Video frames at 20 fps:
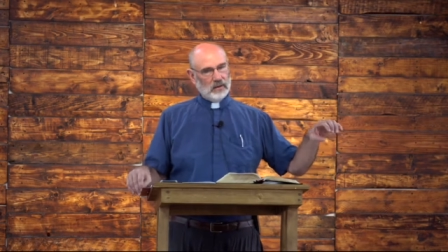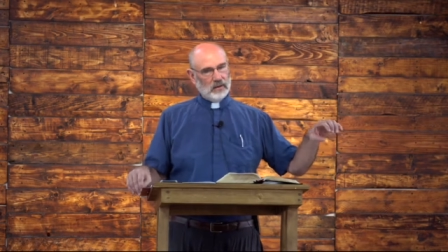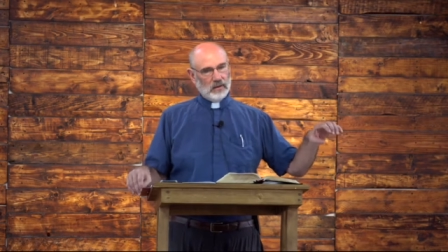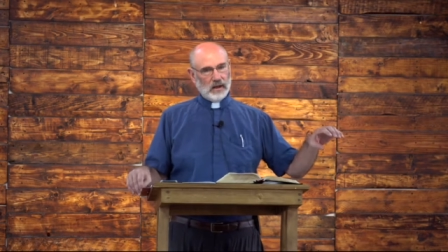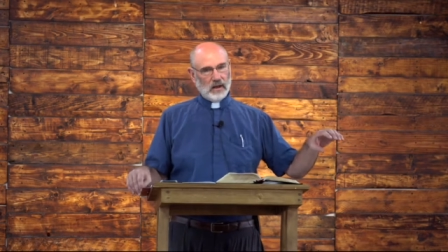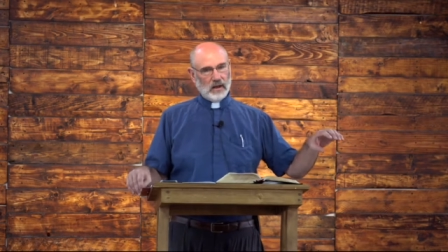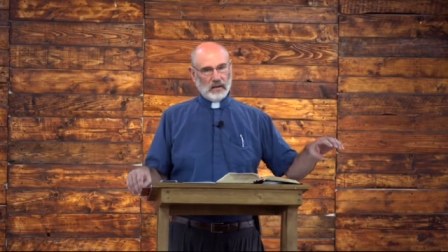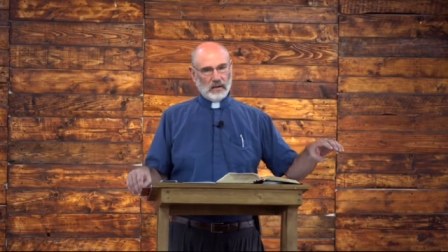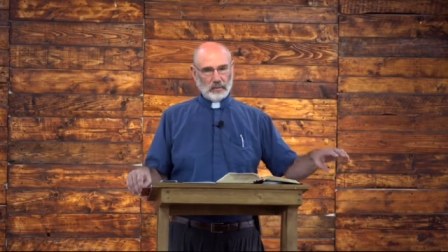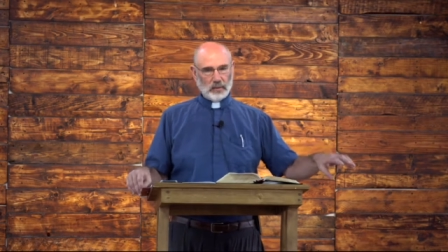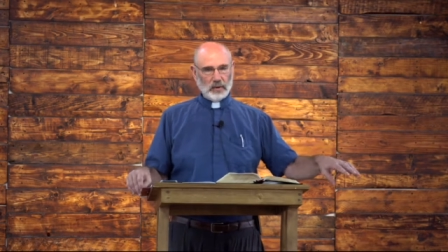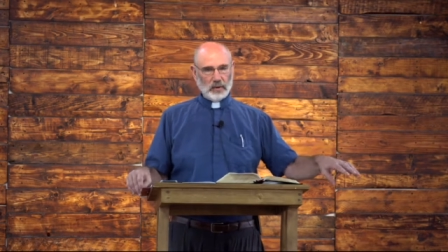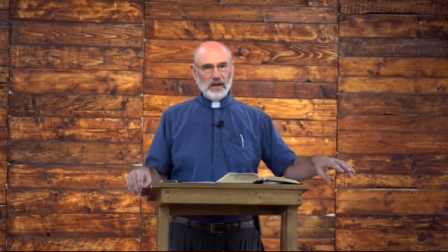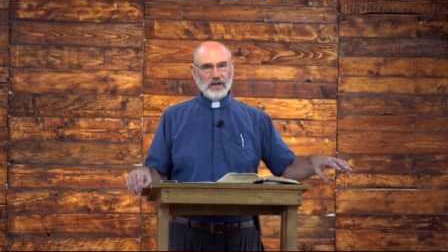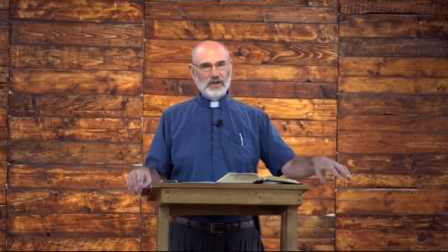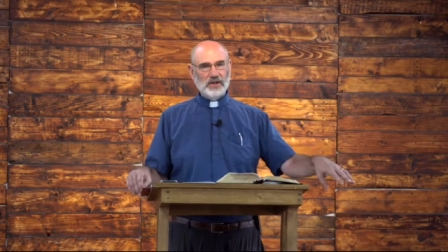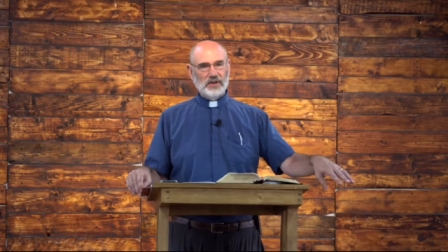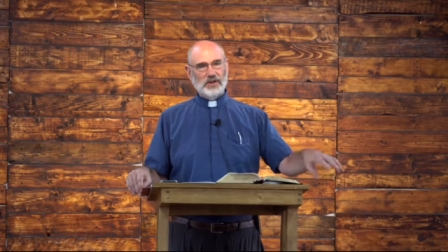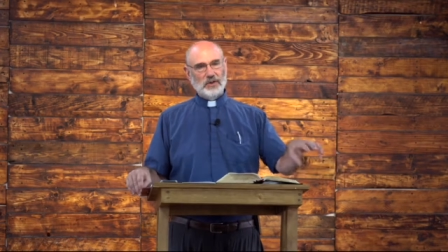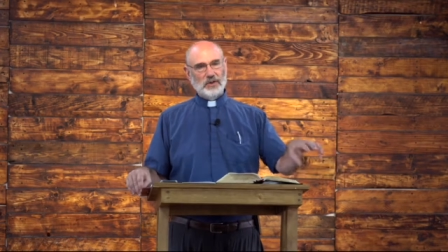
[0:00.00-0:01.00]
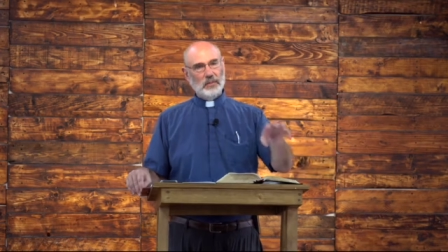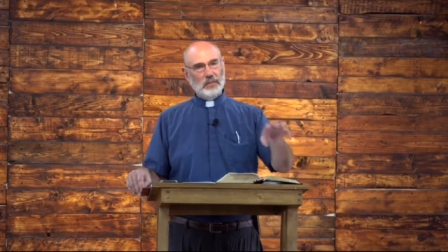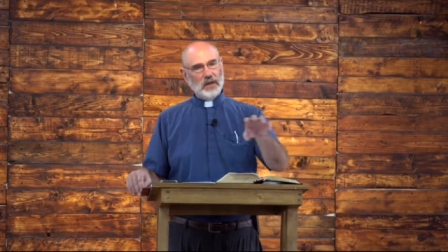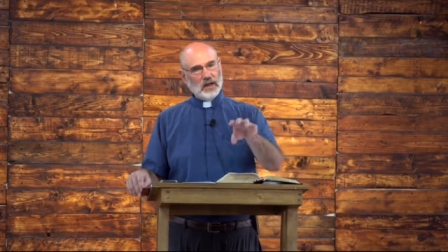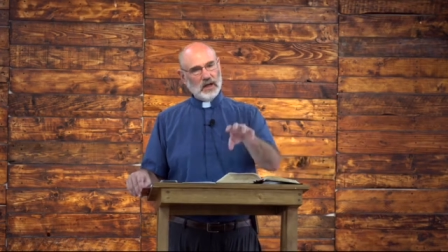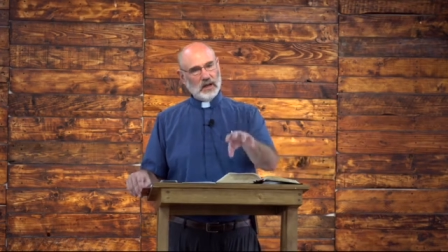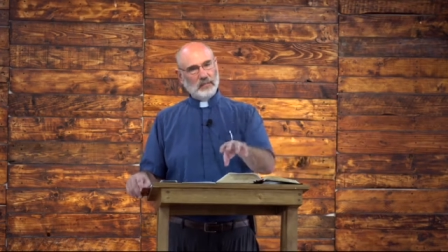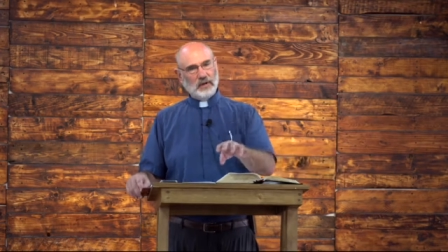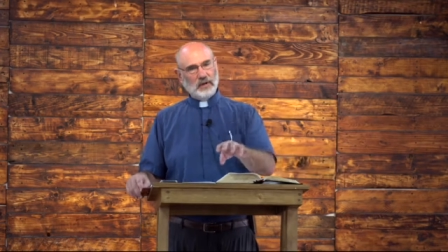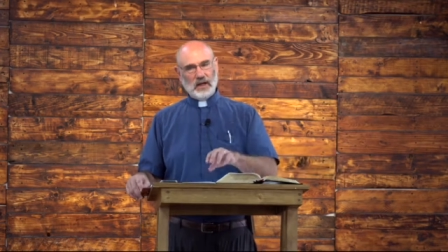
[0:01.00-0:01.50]
the priests to
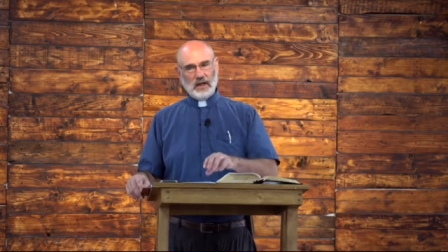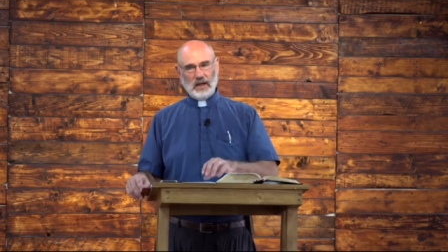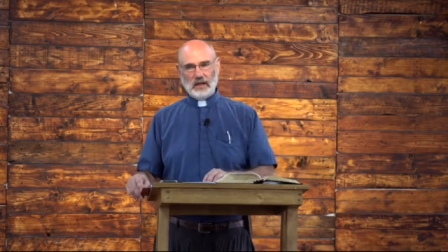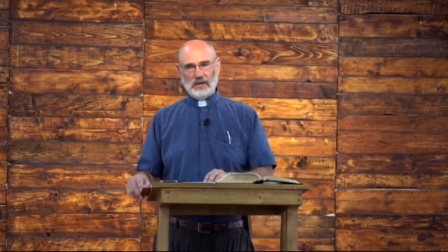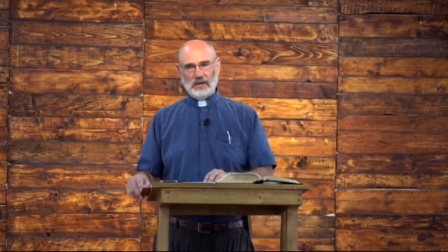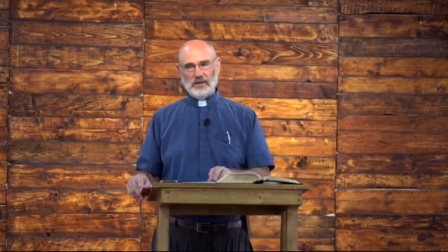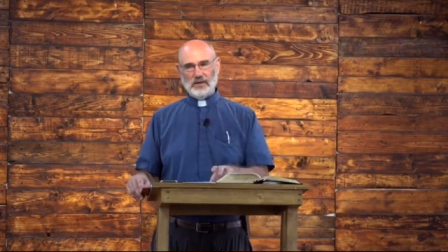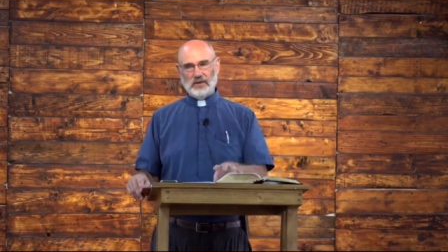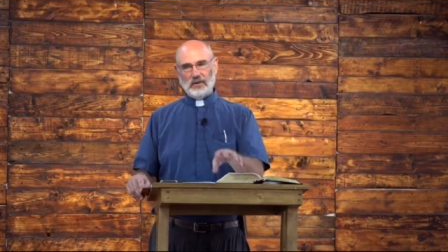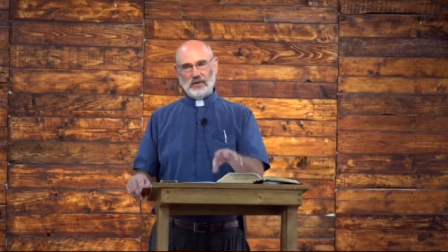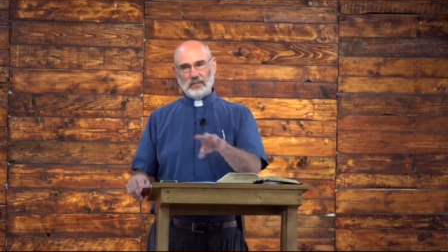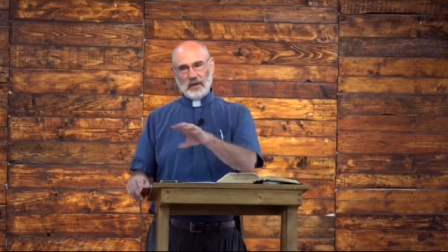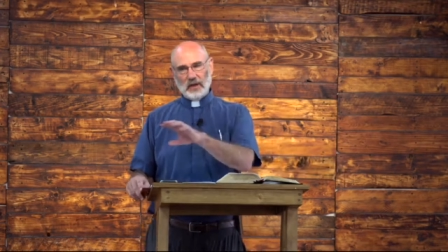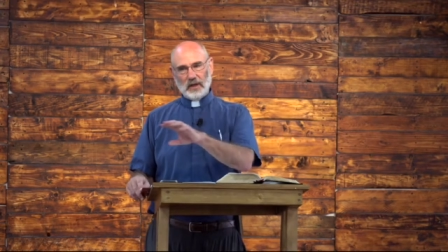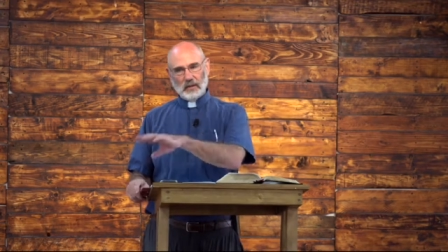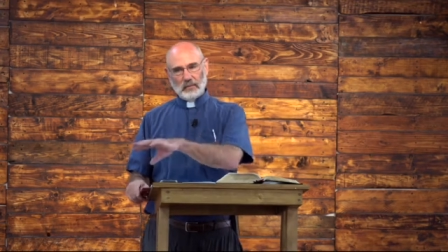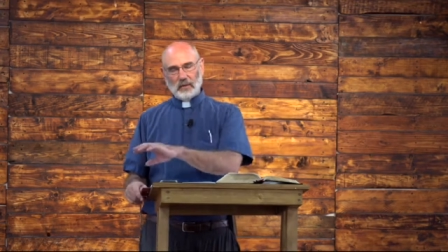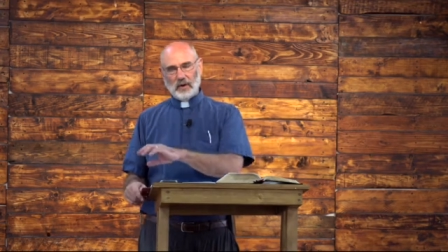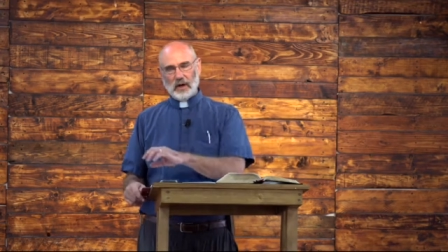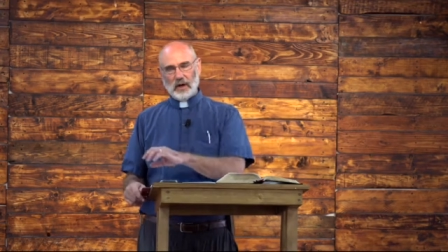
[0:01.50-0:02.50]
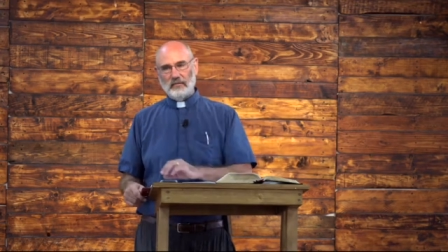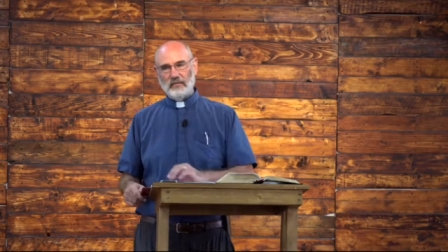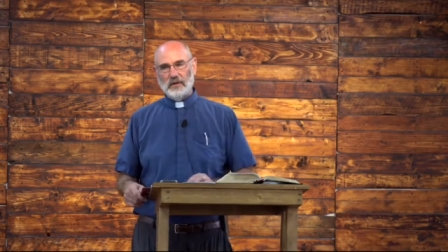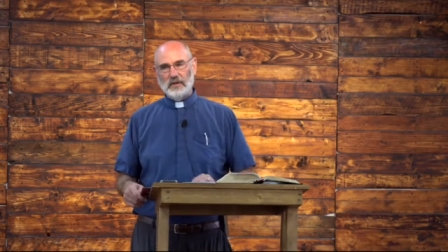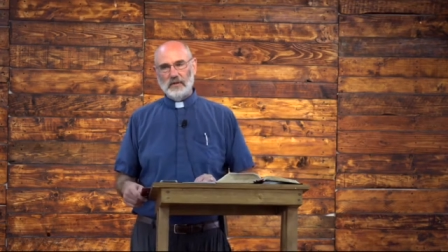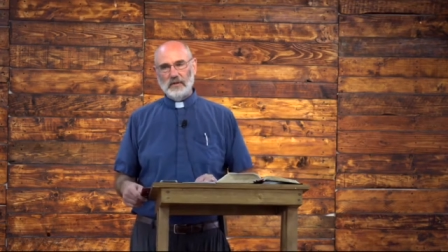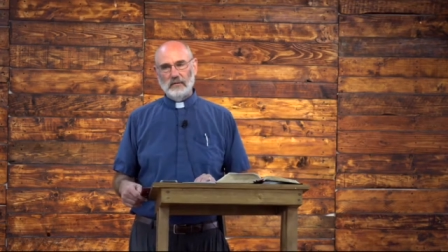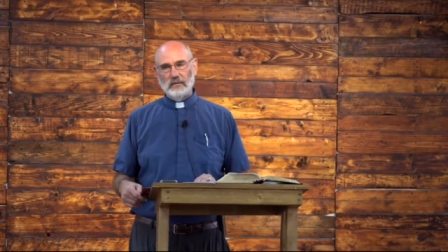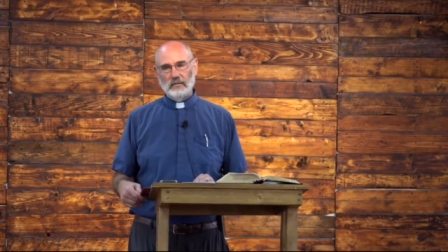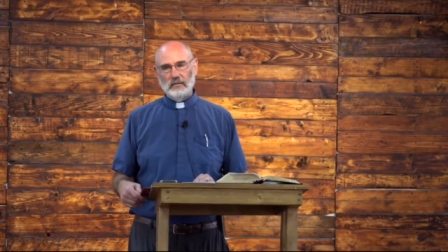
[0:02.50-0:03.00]
become kings, to become prophets.